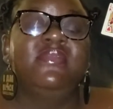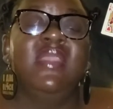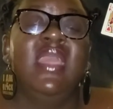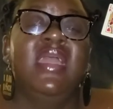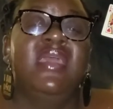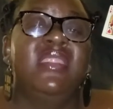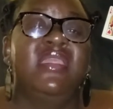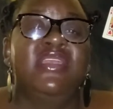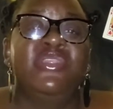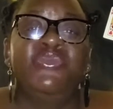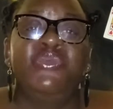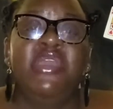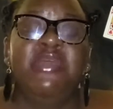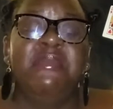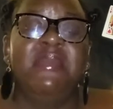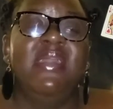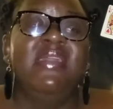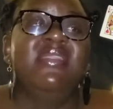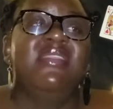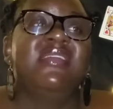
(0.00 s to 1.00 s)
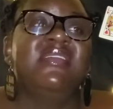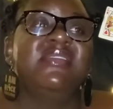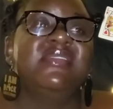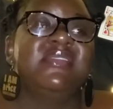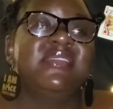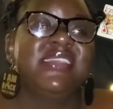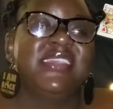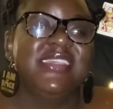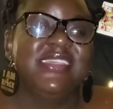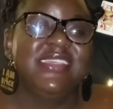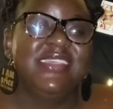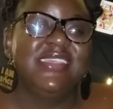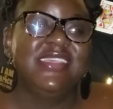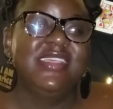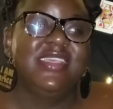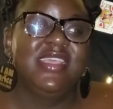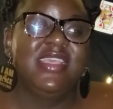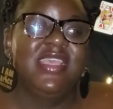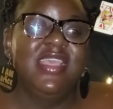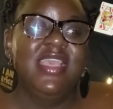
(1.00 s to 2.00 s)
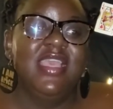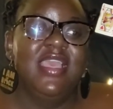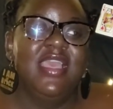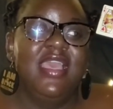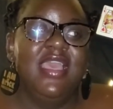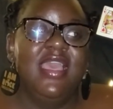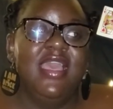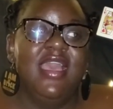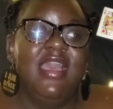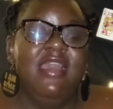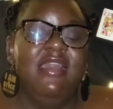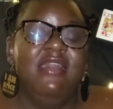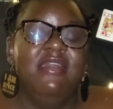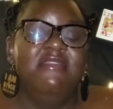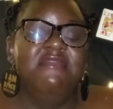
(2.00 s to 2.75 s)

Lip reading: And I swear by this. A